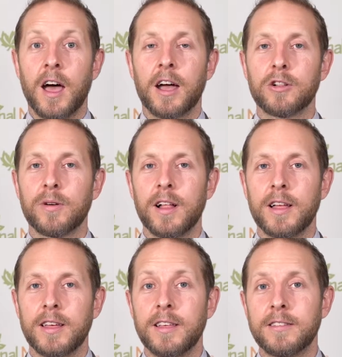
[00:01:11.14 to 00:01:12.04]

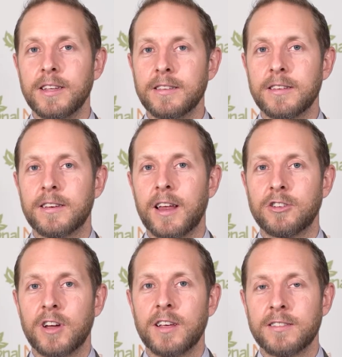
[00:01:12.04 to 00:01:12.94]
Chlorella is easy to
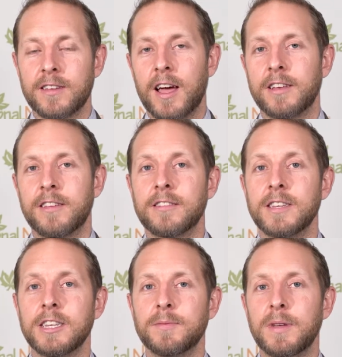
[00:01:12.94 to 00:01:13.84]
digest. It does
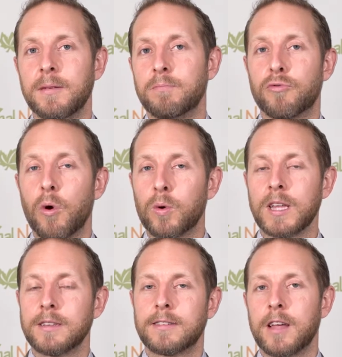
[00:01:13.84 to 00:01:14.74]
need to be
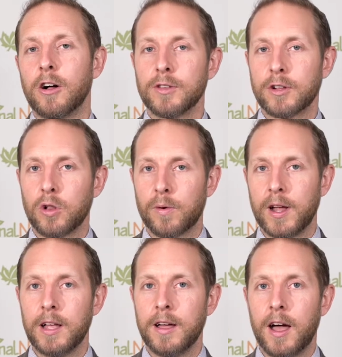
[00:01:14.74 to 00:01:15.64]
broken cell to
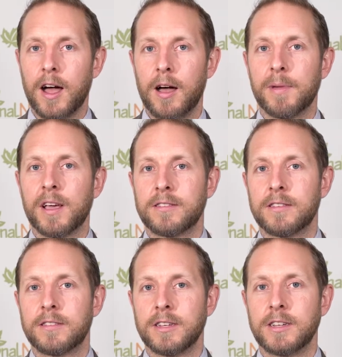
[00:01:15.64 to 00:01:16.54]
chlorella because
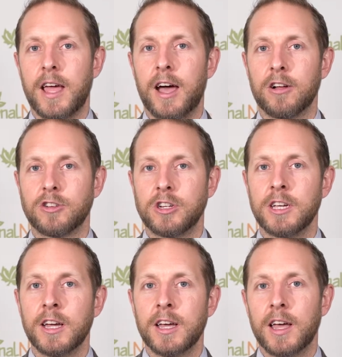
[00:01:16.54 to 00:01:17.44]
it's an
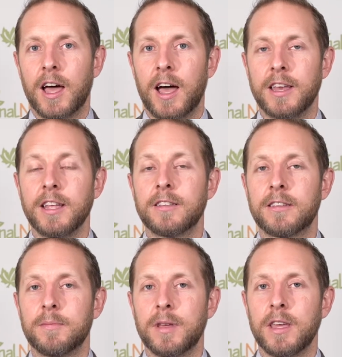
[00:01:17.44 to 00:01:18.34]
algae. It
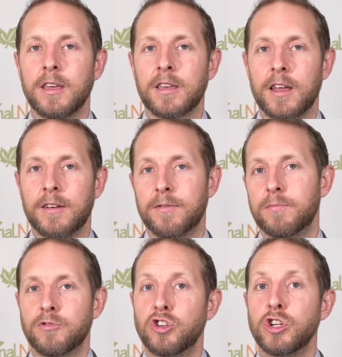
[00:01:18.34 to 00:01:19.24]
needs to be kind of
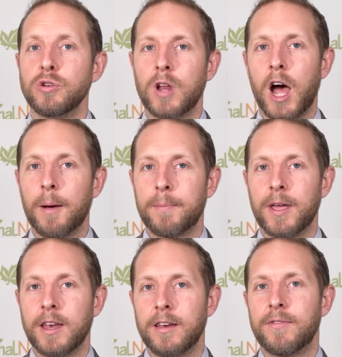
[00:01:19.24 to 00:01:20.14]
chewed up
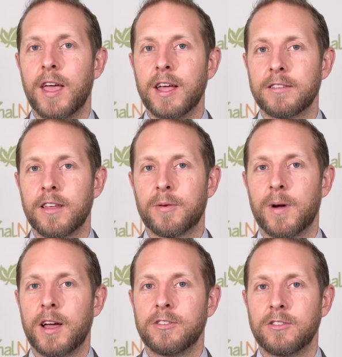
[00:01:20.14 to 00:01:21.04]
in advance,
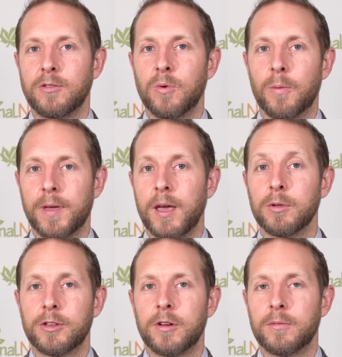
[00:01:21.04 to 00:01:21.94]
otherwise you won't be
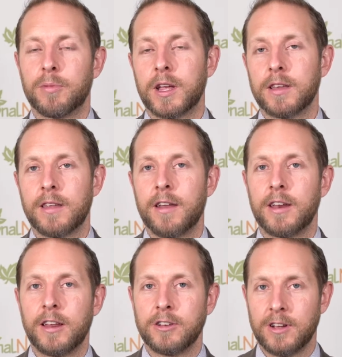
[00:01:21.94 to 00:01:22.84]
able to break it down
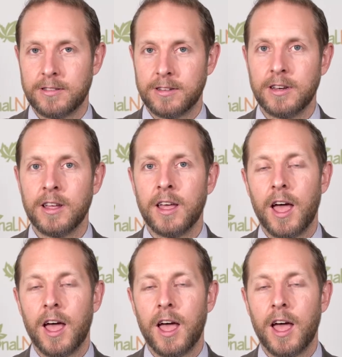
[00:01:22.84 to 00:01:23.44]
and digest it.